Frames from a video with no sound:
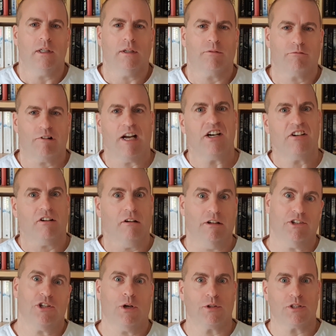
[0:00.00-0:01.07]
Fred
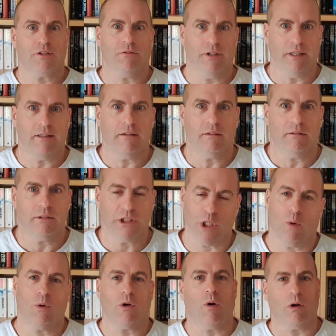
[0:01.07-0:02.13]
and Josephine
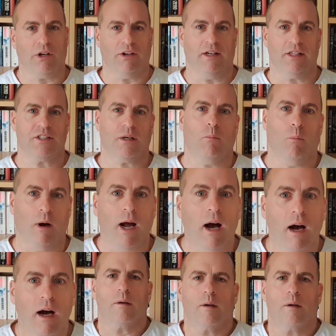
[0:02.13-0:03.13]
Go on Holiday Somewhere.